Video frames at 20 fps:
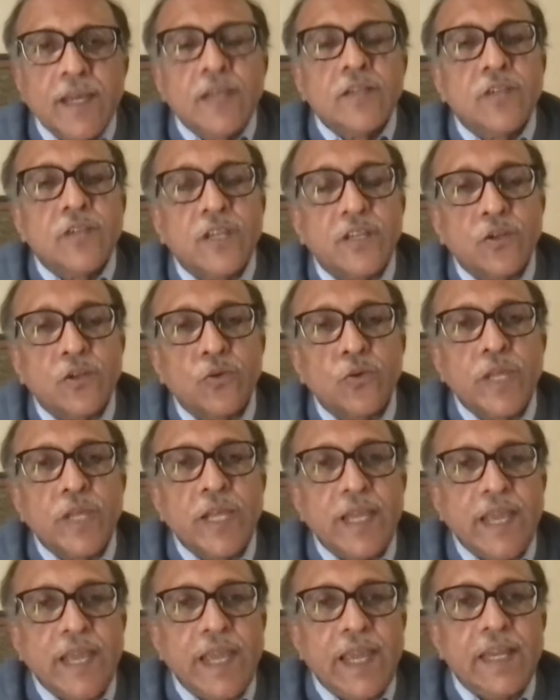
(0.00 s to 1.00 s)

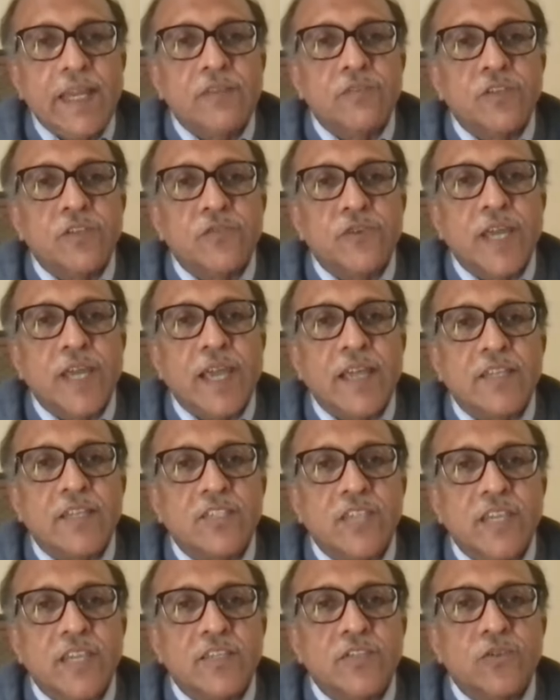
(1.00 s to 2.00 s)
eight which were
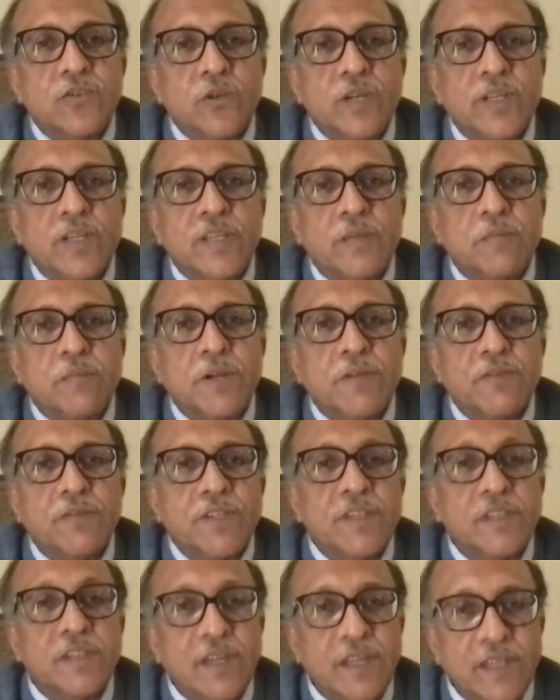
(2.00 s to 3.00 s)
exchanged in
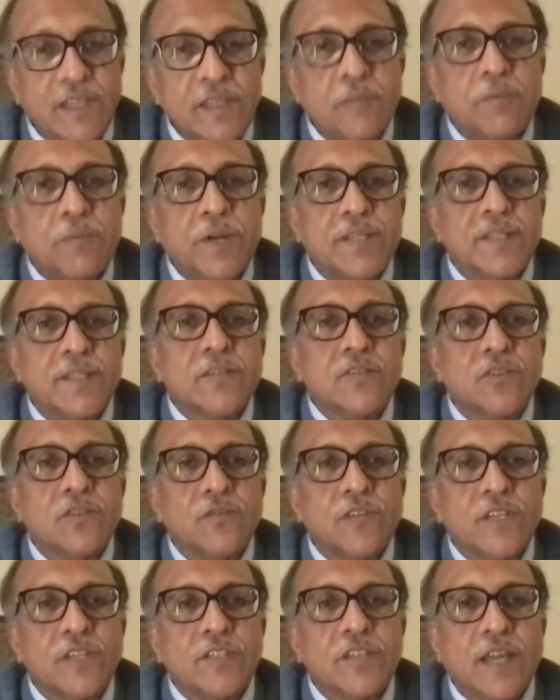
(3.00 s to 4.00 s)
the presence
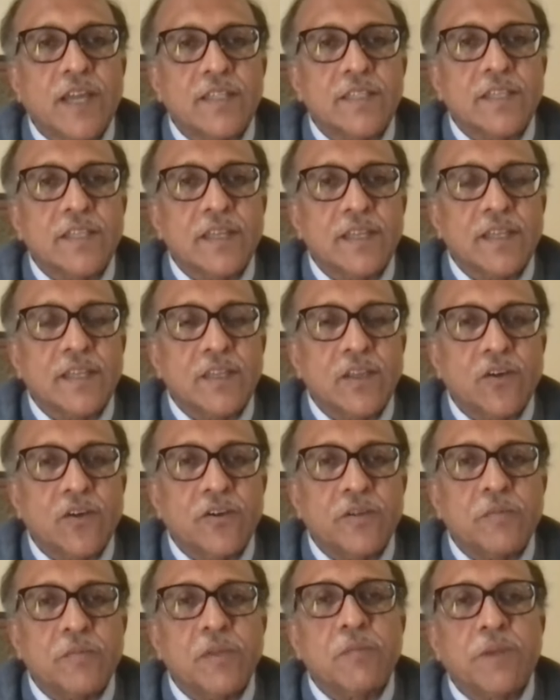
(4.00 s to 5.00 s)
of the Chancellor and the
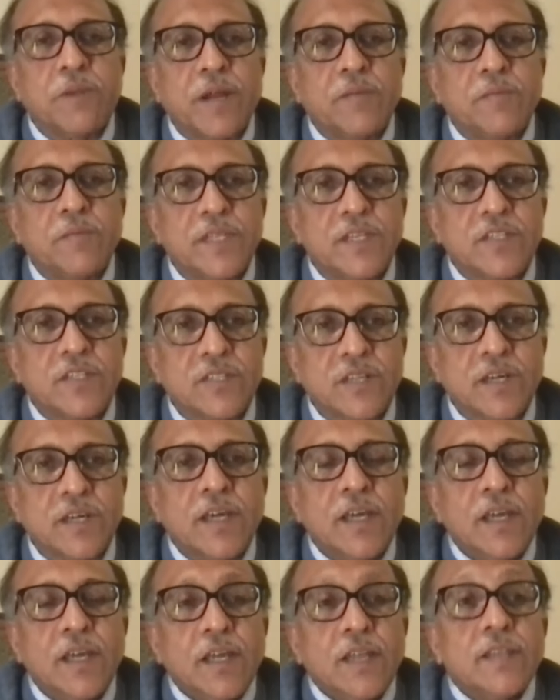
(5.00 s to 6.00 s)
Honorable Prime
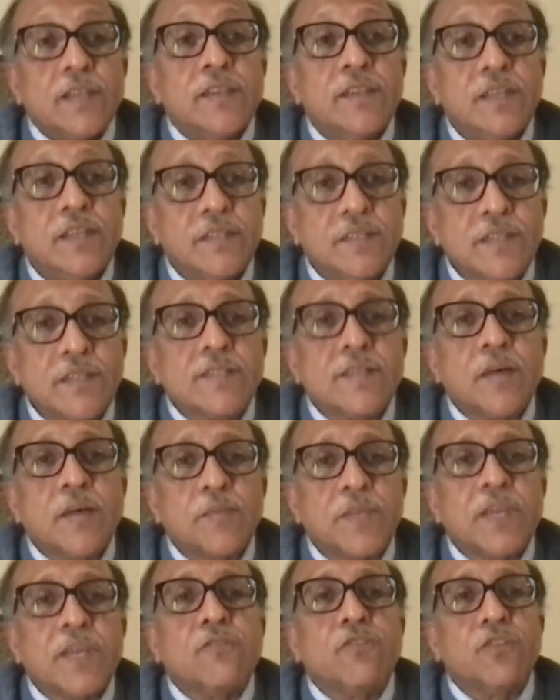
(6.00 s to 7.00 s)
Minister. This is
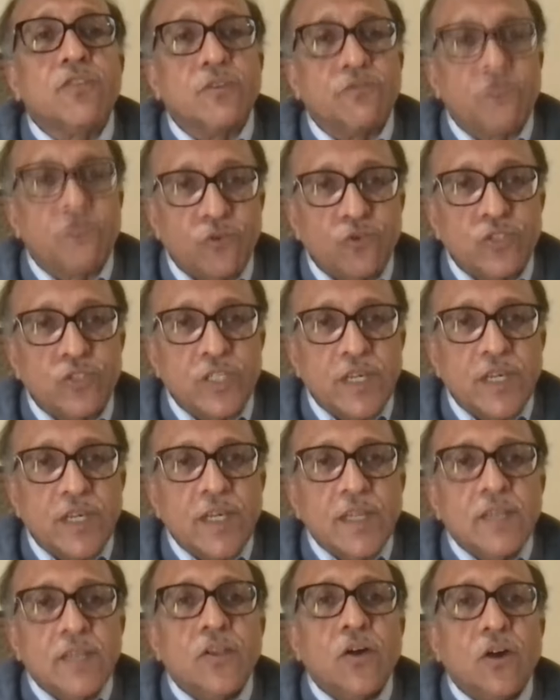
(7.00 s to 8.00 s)
something for the
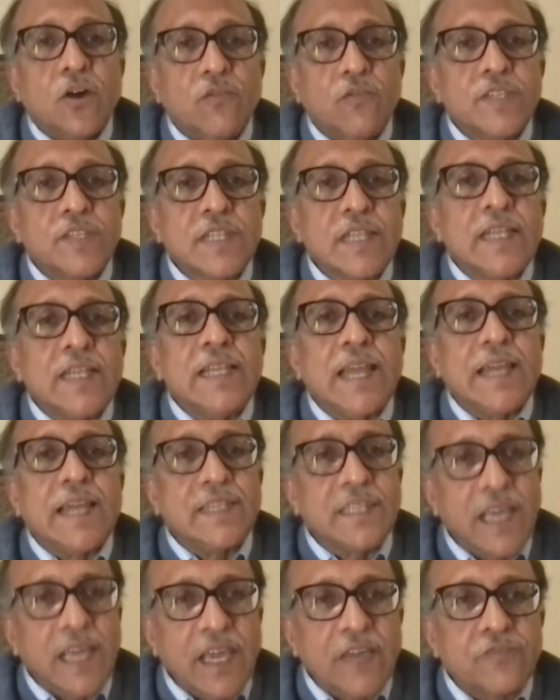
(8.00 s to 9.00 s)
future. Now, obviously,
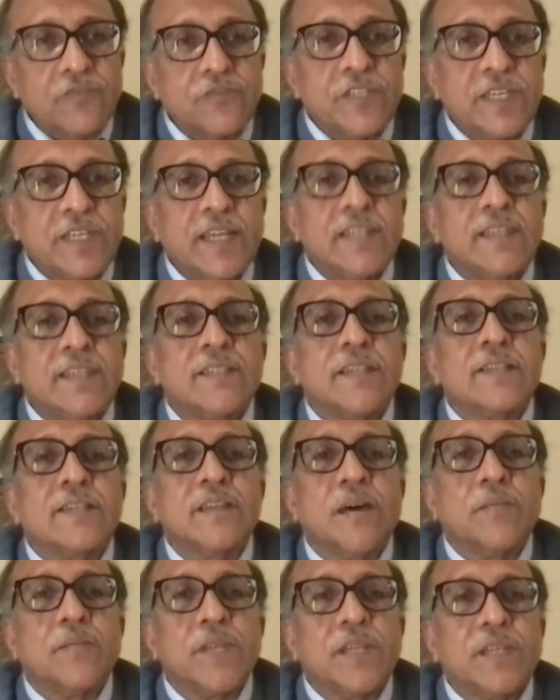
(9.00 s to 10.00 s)
like the FTA, this is
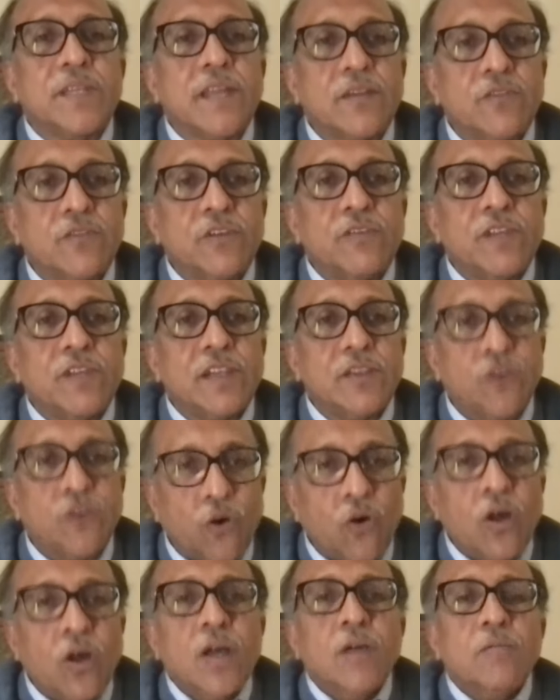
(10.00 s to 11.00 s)
something that we will
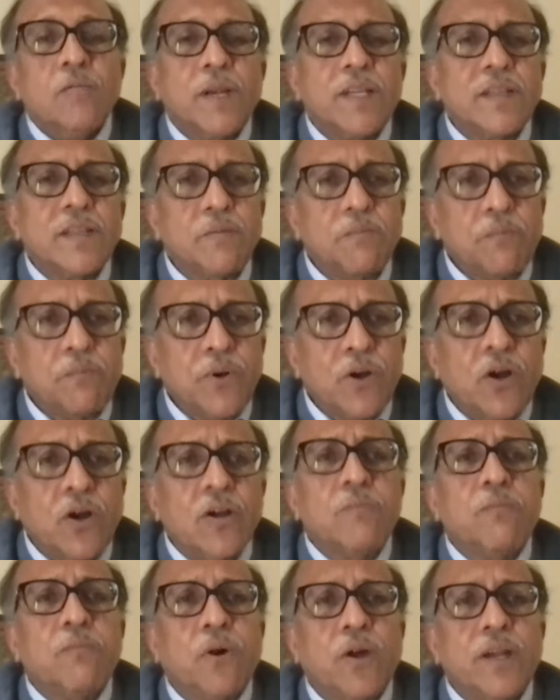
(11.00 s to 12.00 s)
know. But the
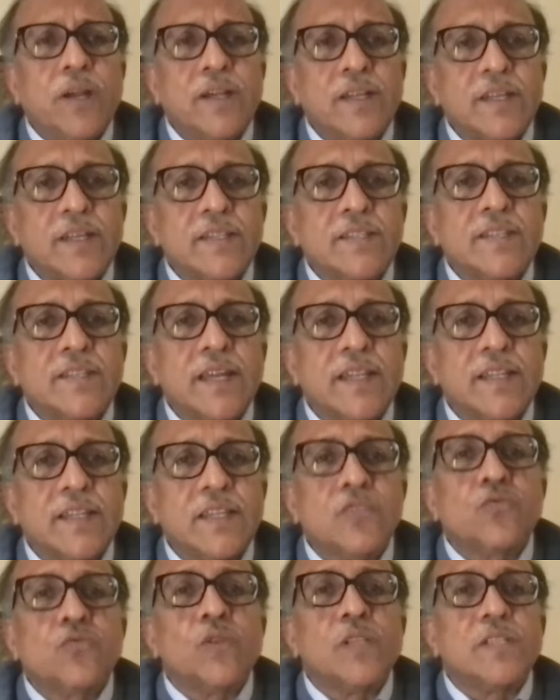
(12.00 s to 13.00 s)
broad point is that
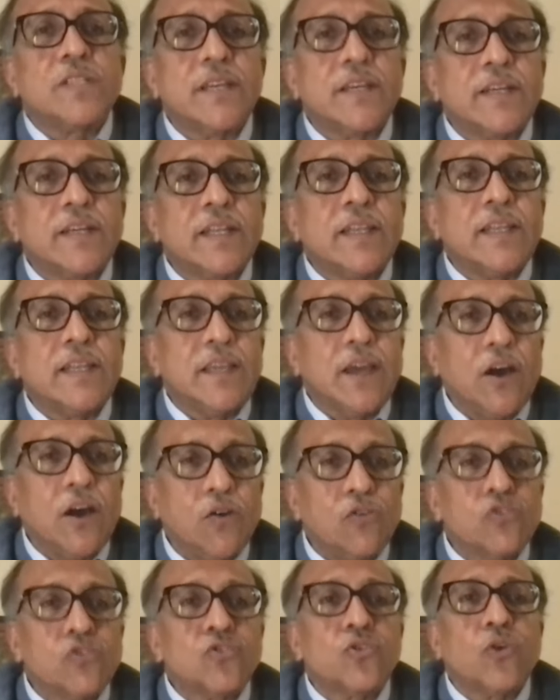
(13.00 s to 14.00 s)
this will certainly
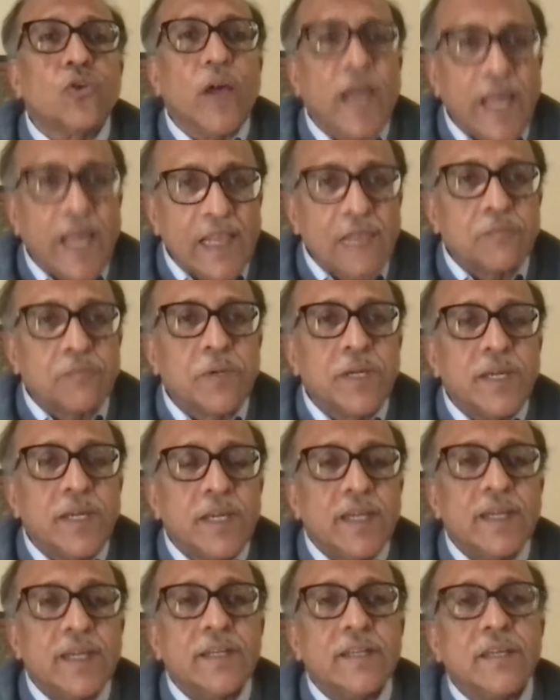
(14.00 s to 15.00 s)
also help
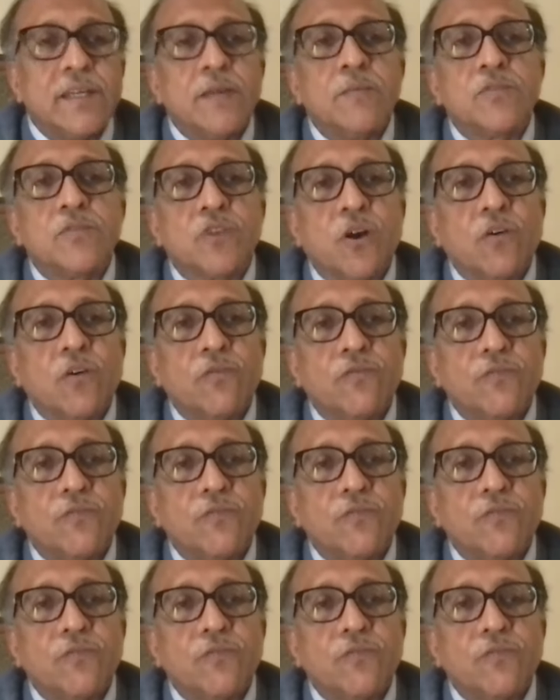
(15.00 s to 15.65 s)
in terms of